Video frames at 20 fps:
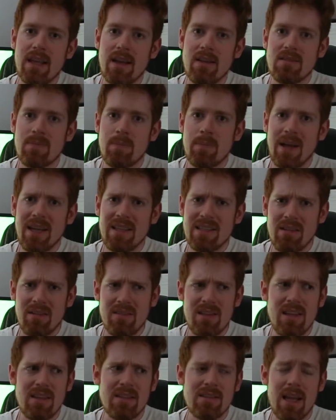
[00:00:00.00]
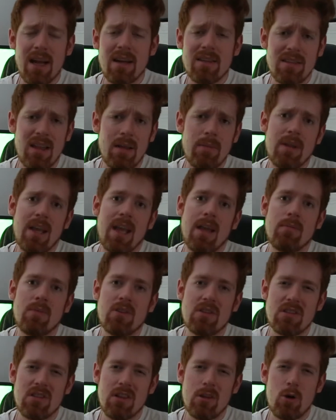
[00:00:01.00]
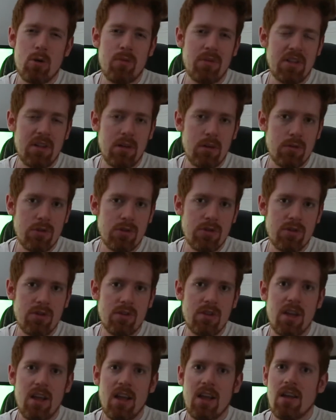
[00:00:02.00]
and it's basically the exact same game, just lower resolution.